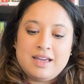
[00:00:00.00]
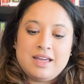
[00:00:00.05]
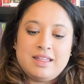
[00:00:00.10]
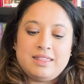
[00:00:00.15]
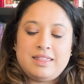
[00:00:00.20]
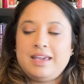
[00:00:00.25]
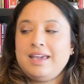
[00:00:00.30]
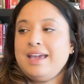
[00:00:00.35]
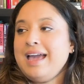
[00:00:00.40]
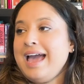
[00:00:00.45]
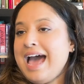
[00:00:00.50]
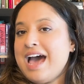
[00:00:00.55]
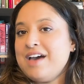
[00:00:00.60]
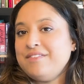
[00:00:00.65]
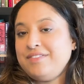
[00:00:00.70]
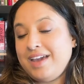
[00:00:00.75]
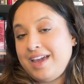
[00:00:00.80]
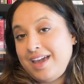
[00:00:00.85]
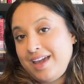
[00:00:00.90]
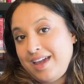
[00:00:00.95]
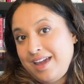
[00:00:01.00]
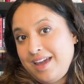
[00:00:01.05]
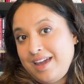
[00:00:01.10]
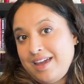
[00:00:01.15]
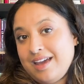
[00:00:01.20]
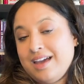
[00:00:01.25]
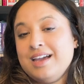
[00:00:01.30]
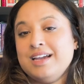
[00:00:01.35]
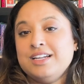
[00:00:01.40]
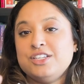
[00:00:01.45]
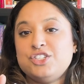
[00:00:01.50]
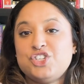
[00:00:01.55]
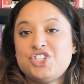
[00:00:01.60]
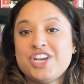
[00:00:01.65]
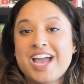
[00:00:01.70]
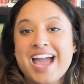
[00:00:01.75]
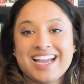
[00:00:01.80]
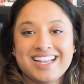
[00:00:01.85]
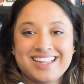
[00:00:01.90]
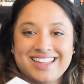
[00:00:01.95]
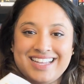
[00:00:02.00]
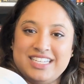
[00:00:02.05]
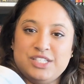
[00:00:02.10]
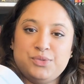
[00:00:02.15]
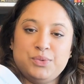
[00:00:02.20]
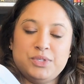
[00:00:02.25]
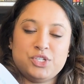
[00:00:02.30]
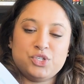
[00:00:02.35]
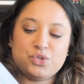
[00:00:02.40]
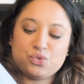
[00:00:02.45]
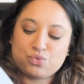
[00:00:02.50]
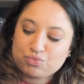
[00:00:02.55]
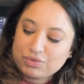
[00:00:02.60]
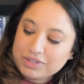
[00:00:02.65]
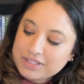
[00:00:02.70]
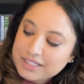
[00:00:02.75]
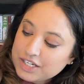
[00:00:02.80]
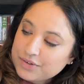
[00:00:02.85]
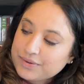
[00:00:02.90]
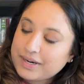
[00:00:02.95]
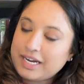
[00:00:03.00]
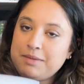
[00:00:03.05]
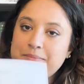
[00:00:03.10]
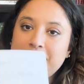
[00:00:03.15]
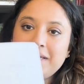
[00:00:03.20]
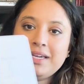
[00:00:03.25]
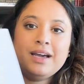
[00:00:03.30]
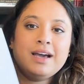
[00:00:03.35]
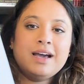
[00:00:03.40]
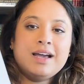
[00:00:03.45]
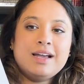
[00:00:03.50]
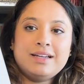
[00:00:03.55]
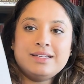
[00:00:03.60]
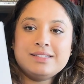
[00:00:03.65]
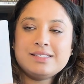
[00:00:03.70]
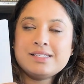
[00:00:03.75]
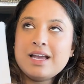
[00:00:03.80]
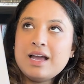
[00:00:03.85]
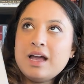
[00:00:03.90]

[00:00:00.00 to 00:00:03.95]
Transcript: they have a checklist, which is really great because